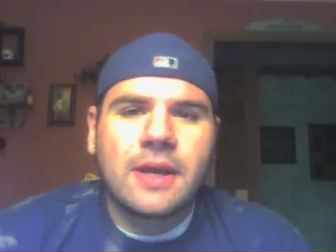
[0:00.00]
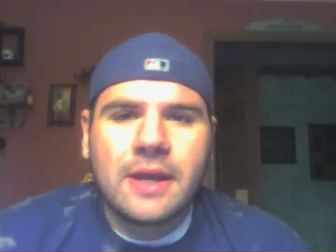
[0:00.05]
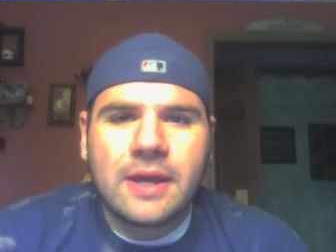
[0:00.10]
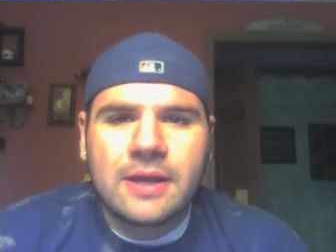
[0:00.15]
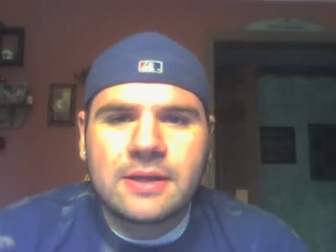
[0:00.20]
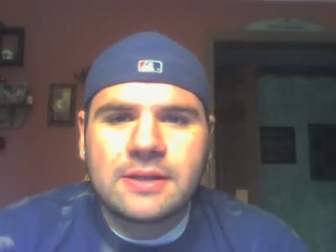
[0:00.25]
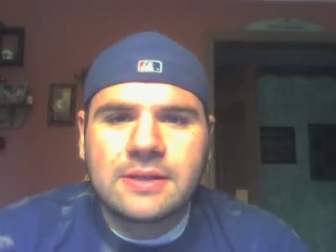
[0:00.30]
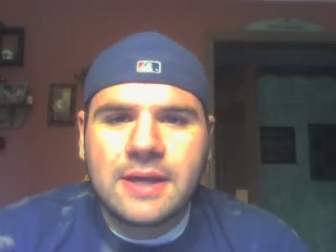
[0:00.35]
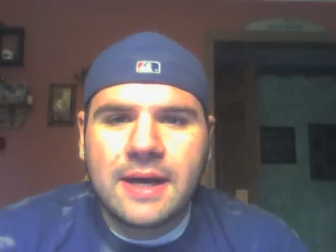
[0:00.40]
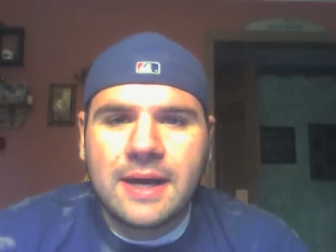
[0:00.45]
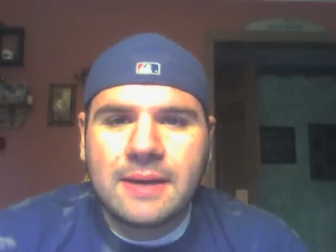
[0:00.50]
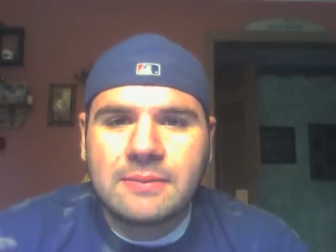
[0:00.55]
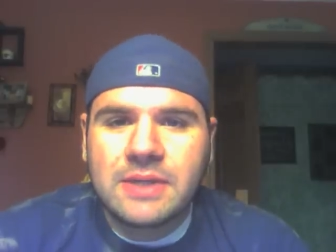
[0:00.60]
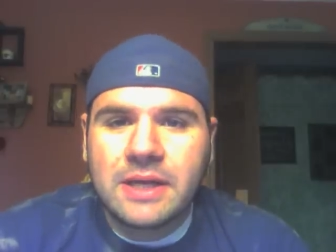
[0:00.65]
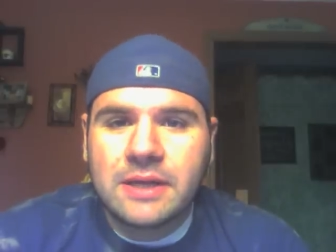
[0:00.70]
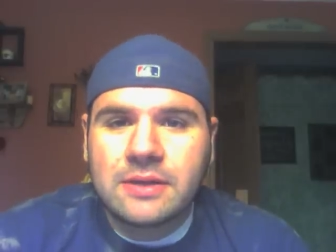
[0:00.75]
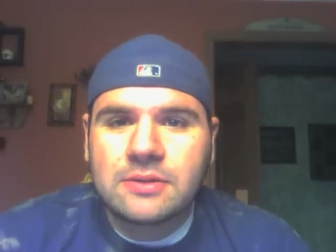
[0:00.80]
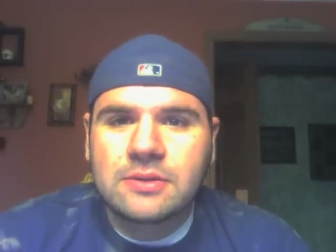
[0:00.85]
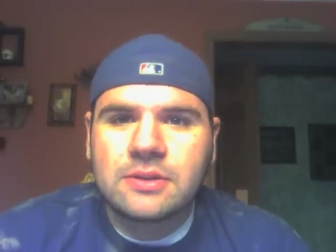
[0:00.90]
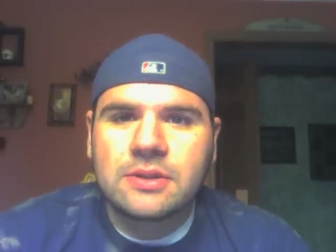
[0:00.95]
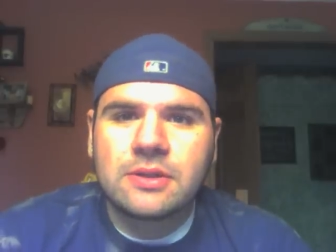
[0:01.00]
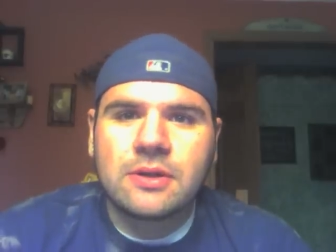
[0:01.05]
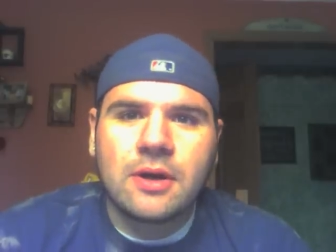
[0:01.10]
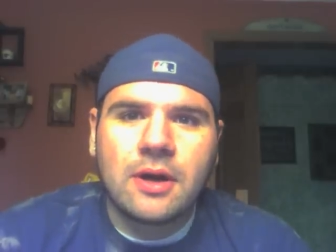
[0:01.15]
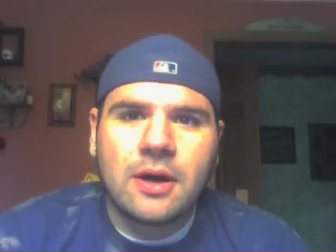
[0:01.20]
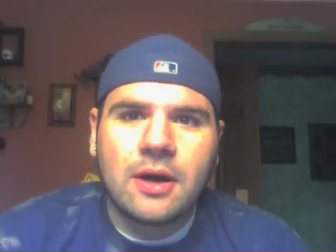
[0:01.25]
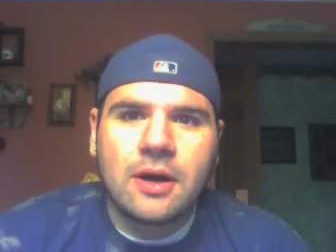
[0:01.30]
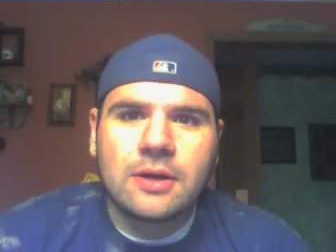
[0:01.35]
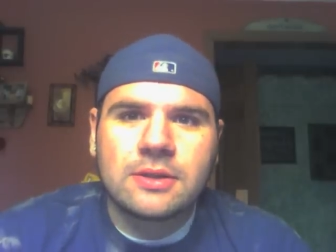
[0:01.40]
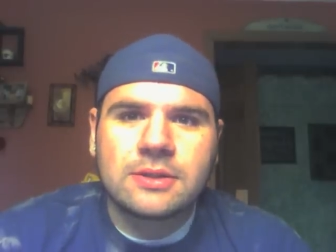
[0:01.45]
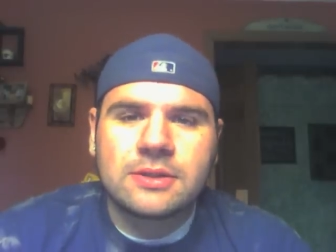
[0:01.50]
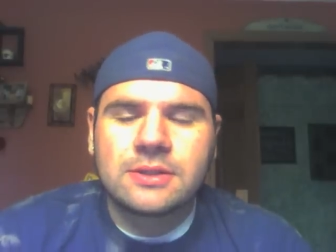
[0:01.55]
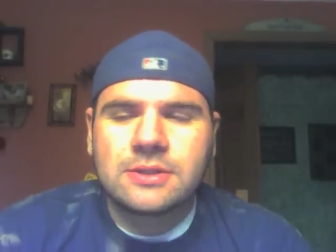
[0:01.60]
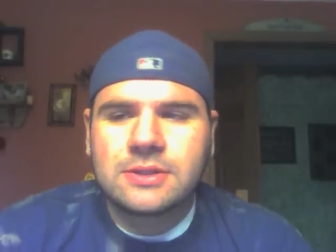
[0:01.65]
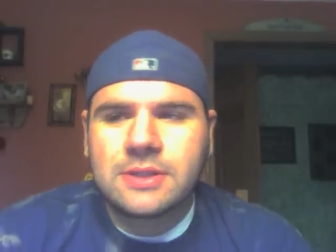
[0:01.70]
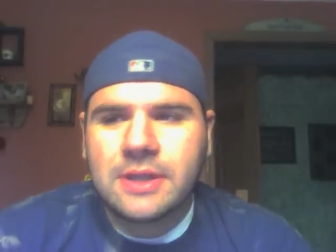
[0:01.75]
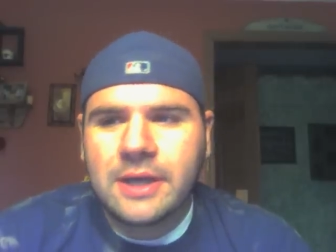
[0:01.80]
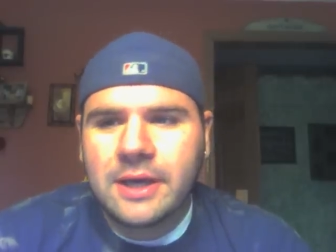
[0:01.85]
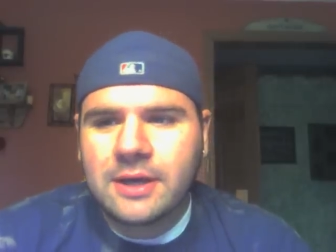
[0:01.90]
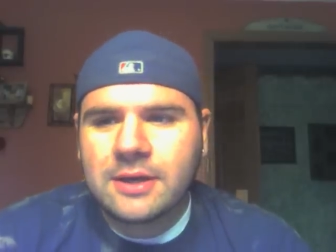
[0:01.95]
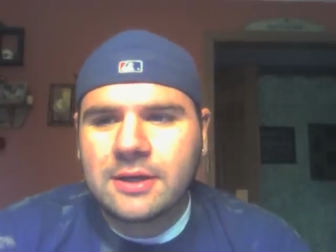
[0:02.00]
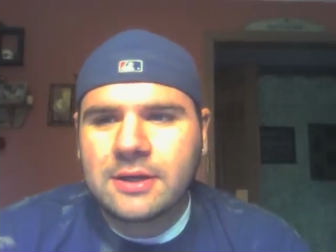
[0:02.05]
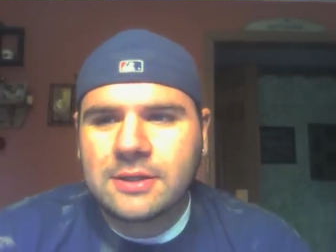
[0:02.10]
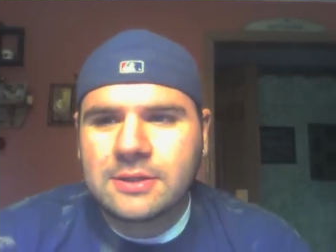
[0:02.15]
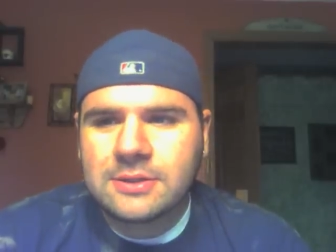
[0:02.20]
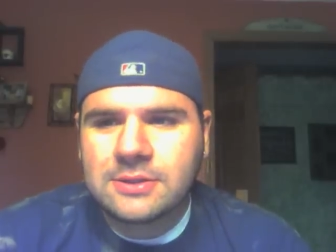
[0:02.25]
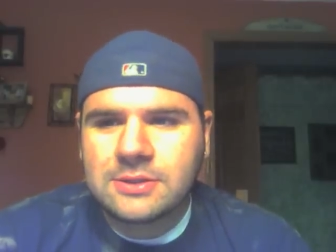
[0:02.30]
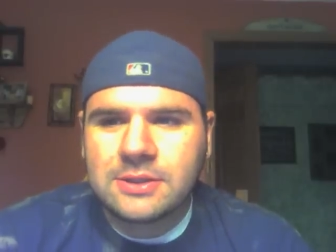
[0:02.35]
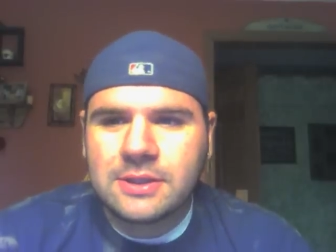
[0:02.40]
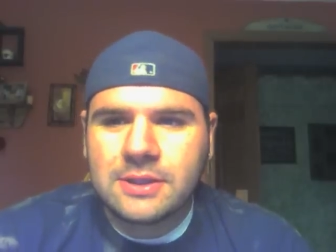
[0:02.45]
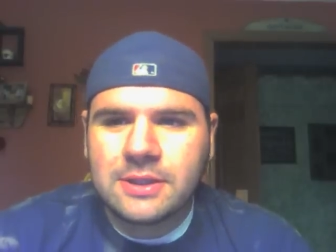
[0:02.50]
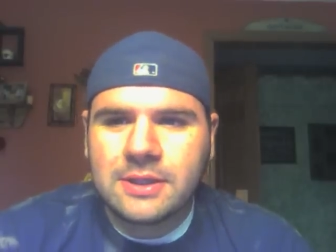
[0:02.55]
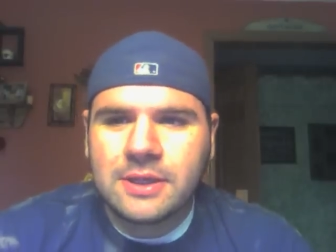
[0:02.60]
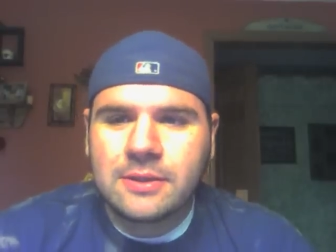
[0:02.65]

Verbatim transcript: And Tom technically lost the challenge.